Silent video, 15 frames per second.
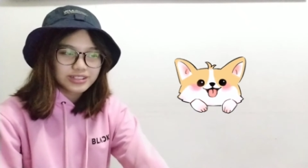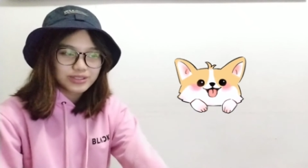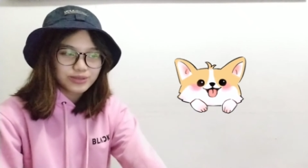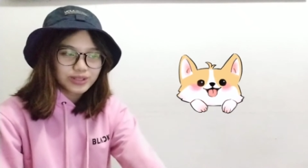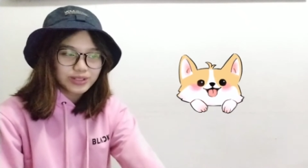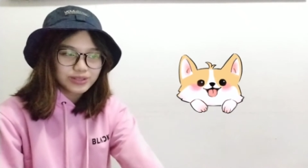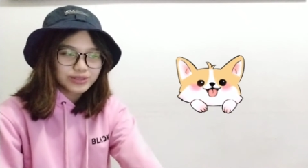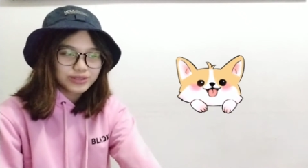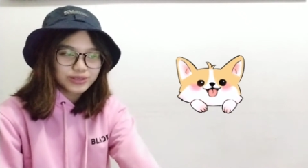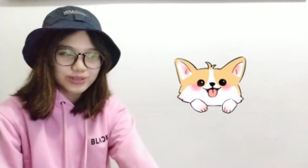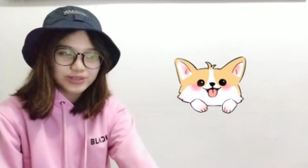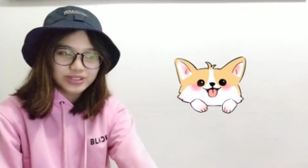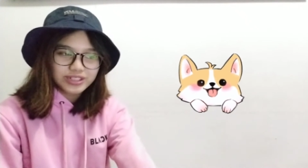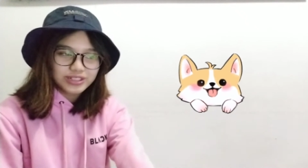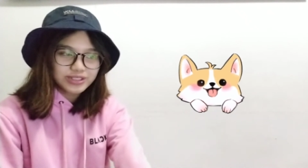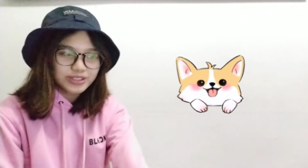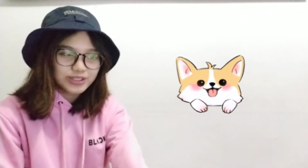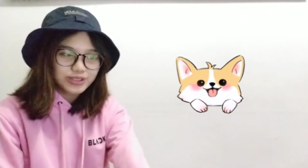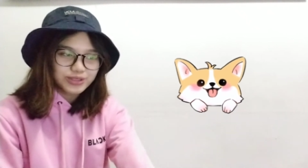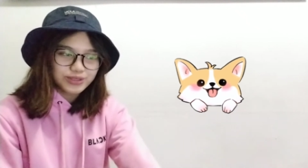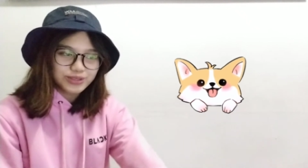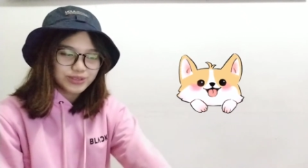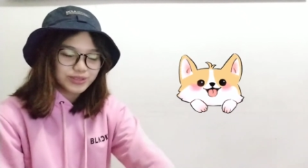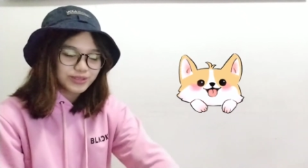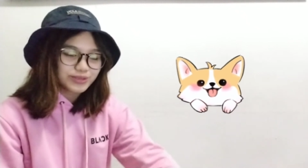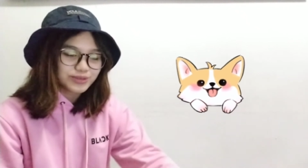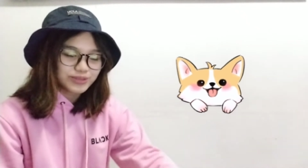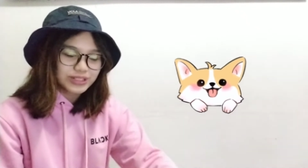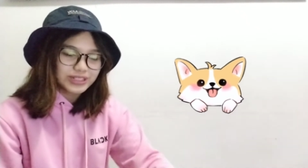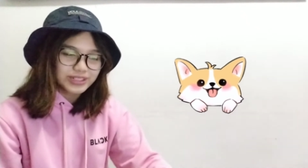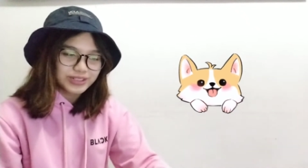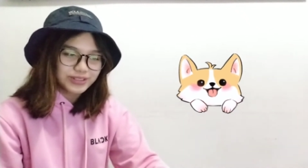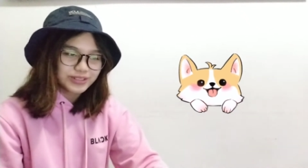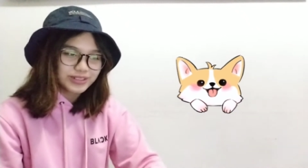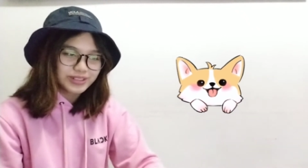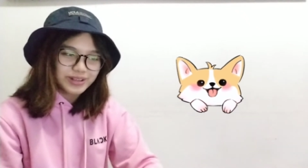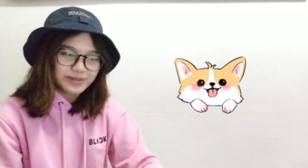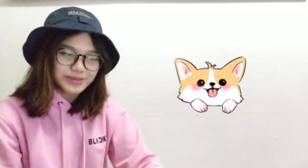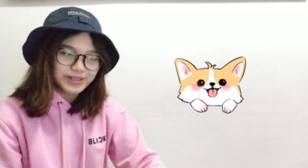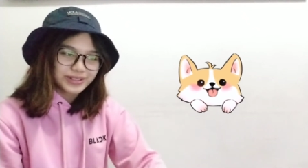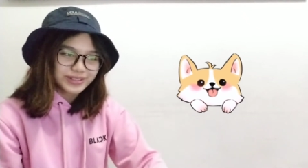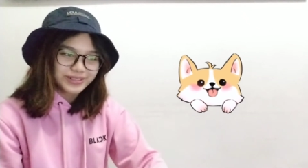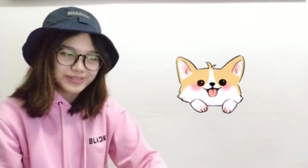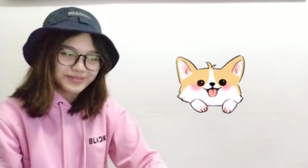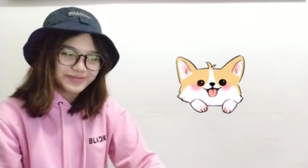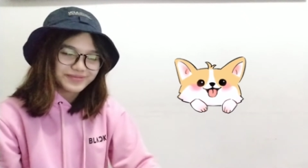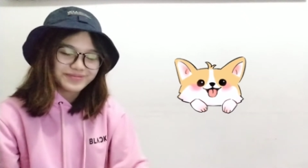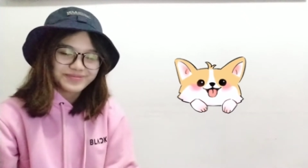as well, so that's just really good. Come on.